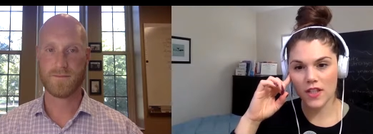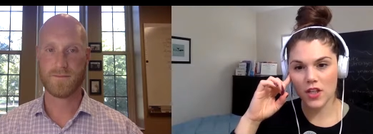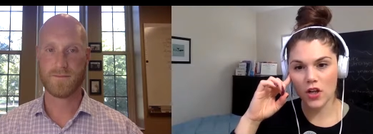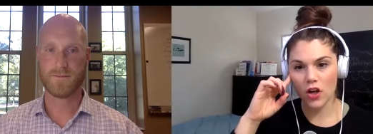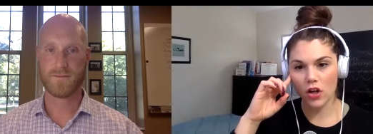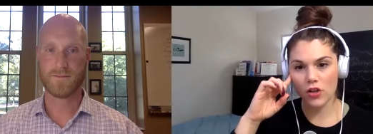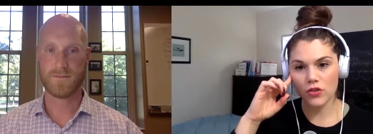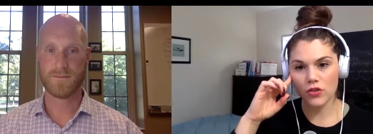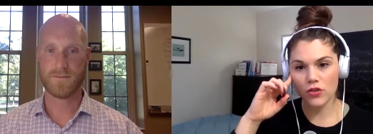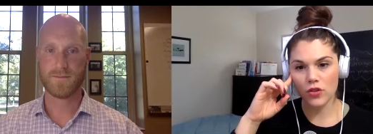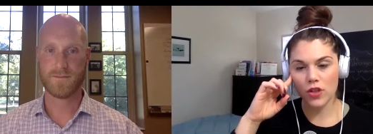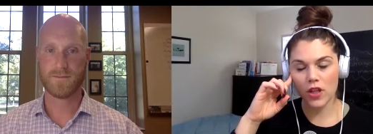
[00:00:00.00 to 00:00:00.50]
Speaker 1: it
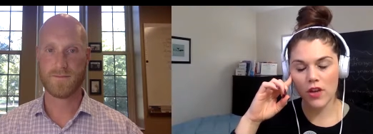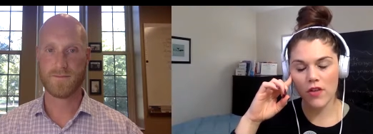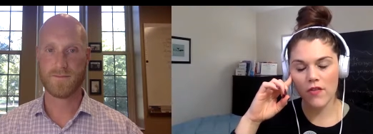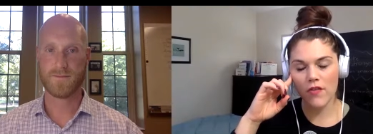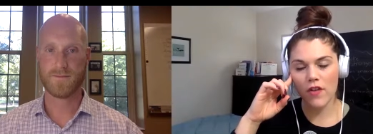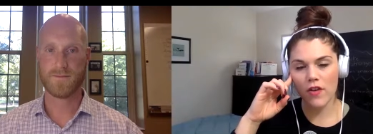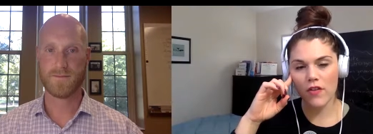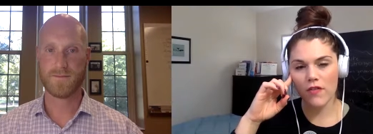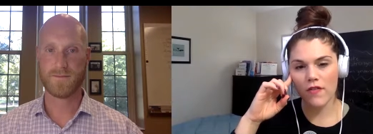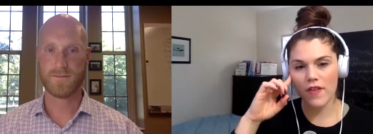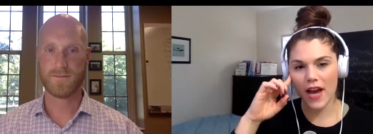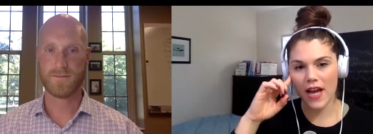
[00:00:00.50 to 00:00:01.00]
also
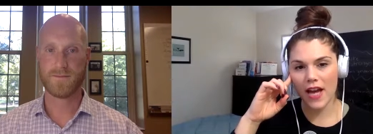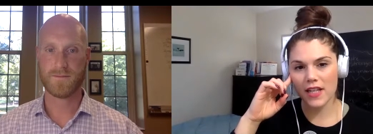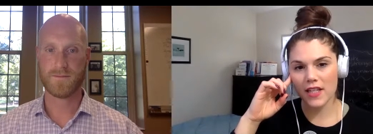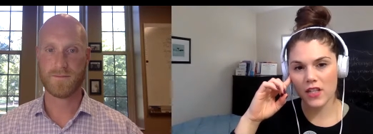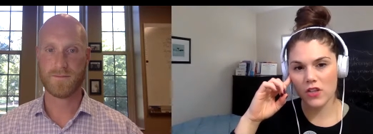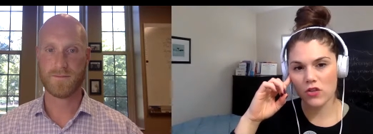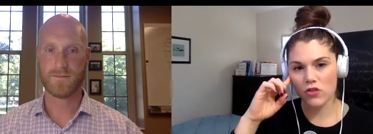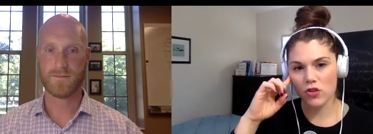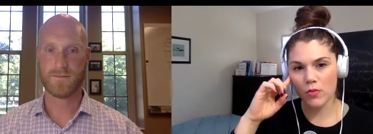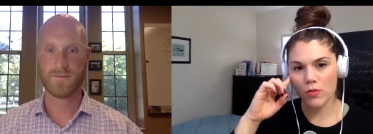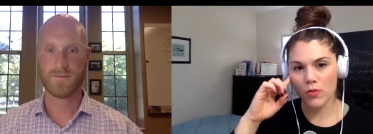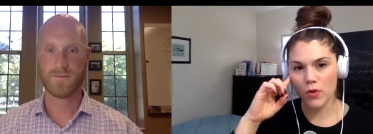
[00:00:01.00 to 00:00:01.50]
give a fat
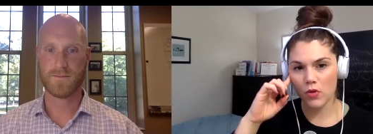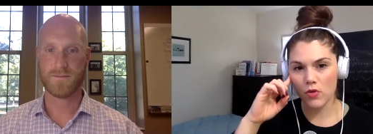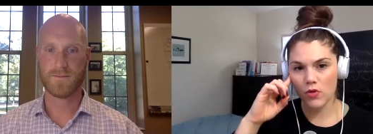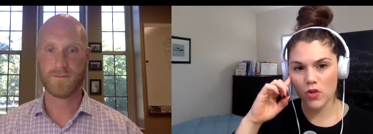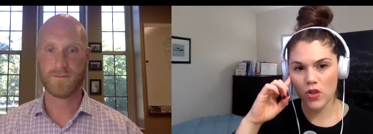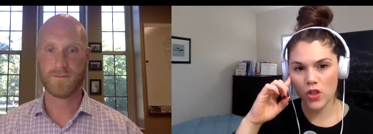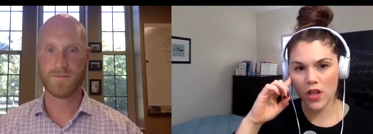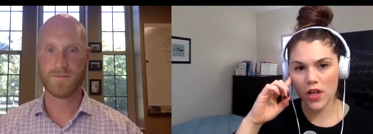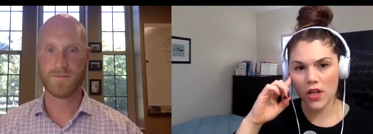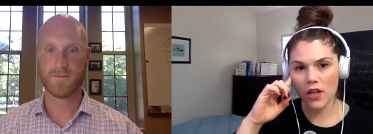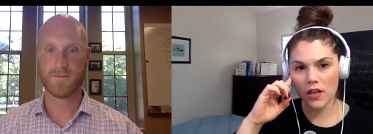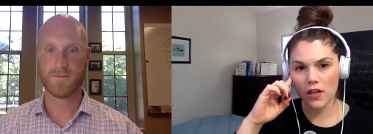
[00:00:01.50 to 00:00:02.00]

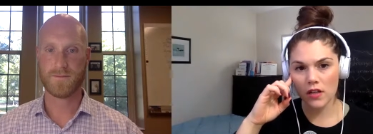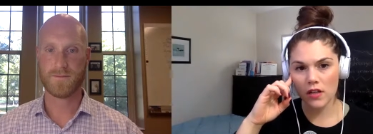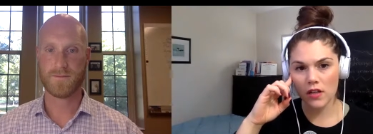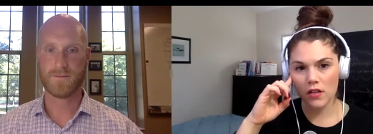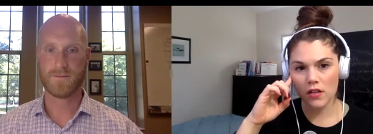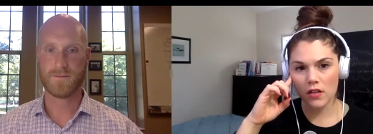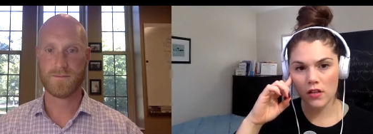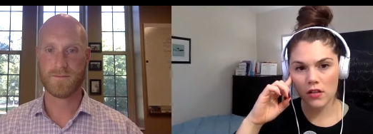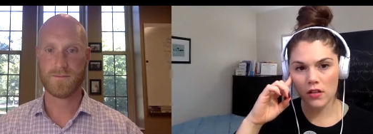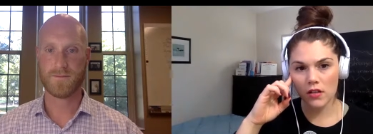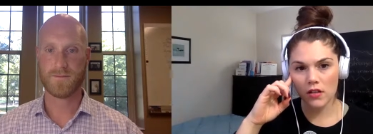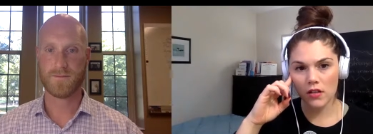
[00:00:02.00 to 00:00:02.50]
distribution?
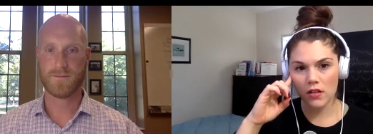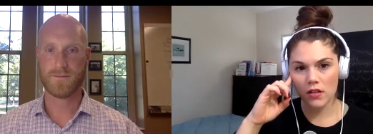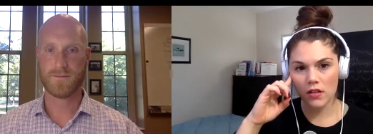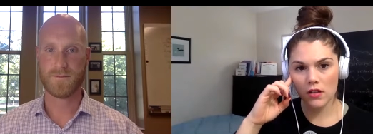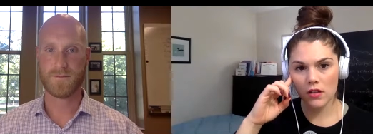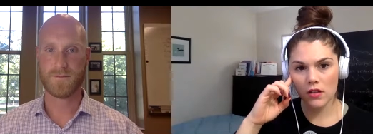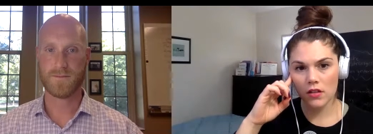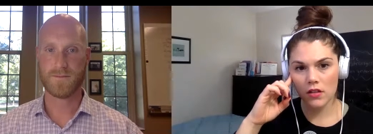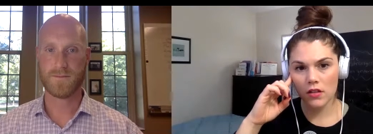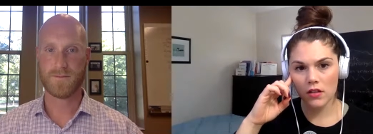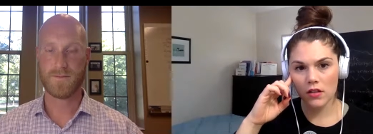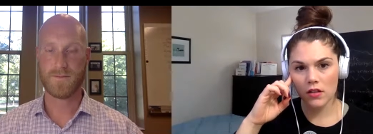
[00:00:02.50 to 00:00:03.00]

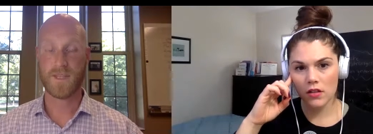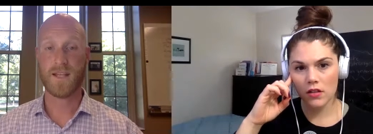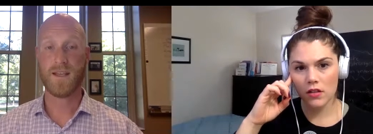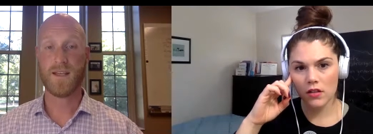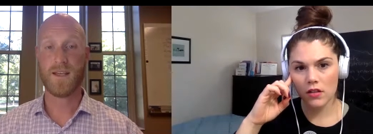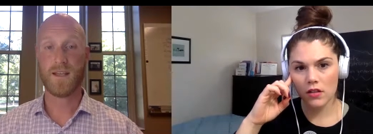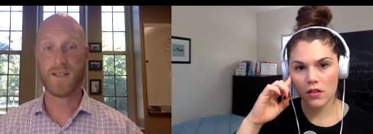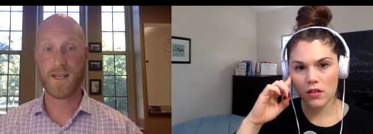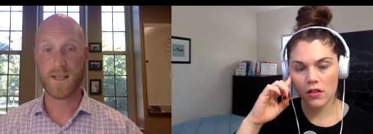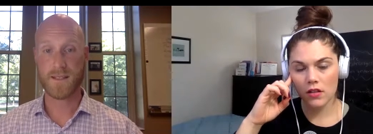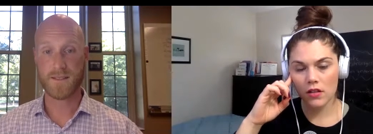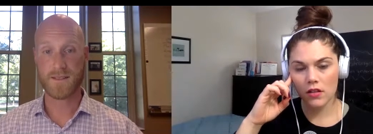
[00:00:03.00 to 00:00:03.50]

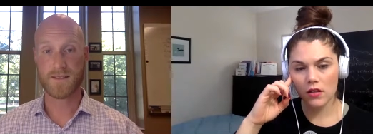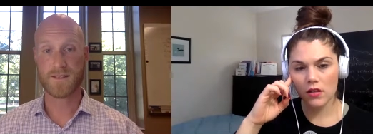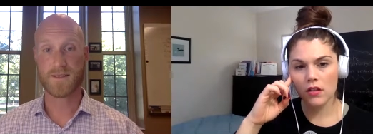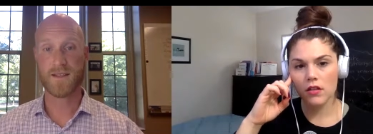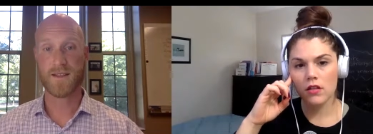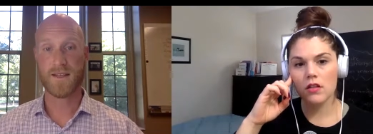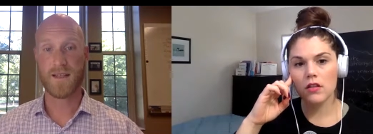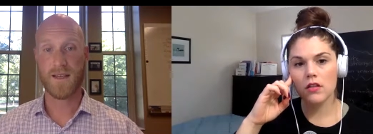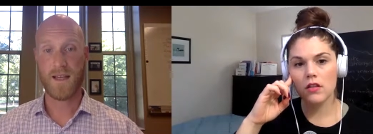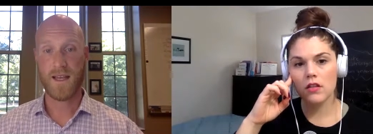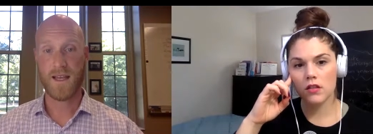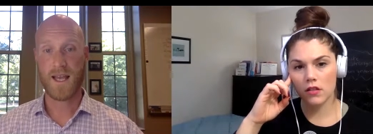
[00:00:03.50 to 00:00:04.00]
Speaker 2: It does.
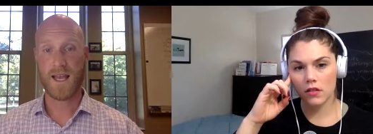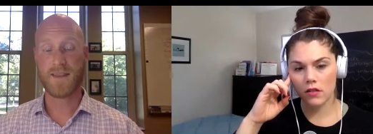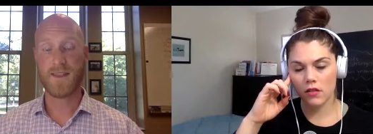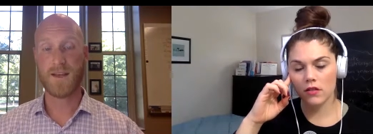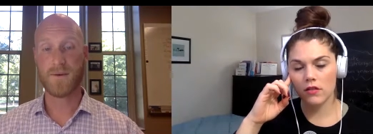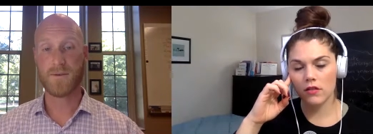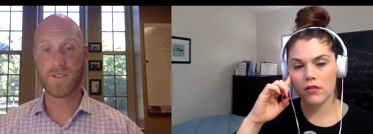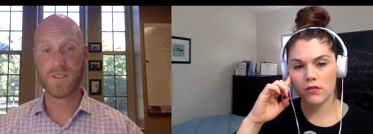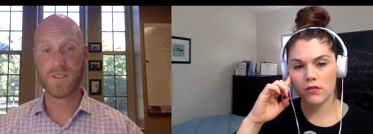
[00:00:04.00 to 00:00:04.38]
And that was